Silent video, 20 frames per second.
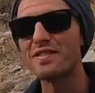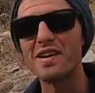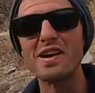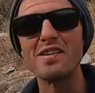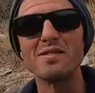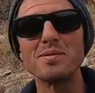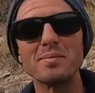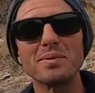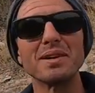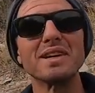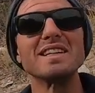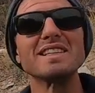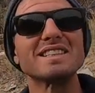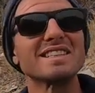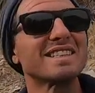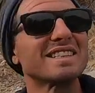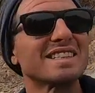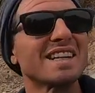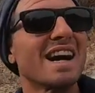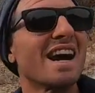favorite
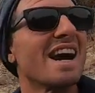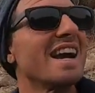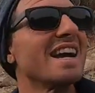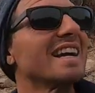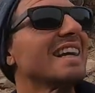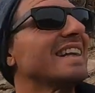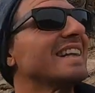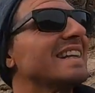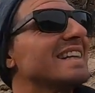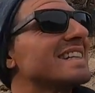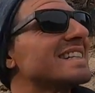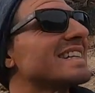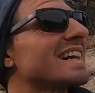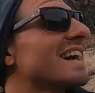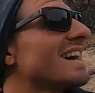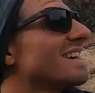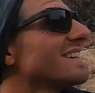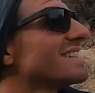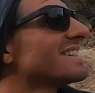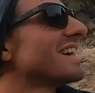places to hike in the
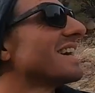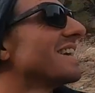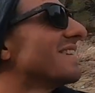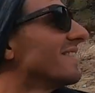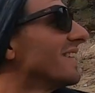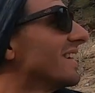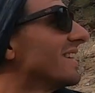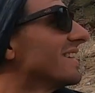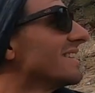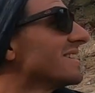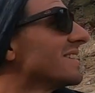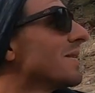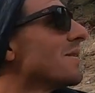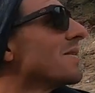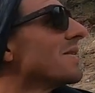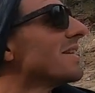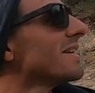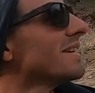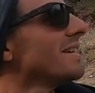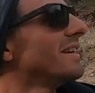entire state of
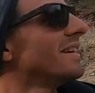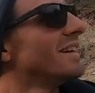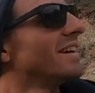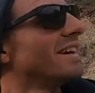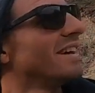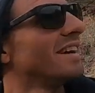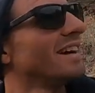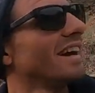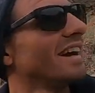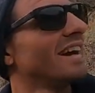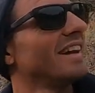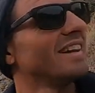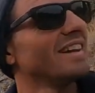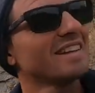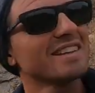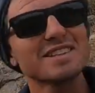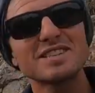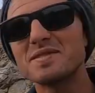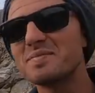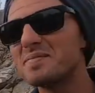Arizona. And there's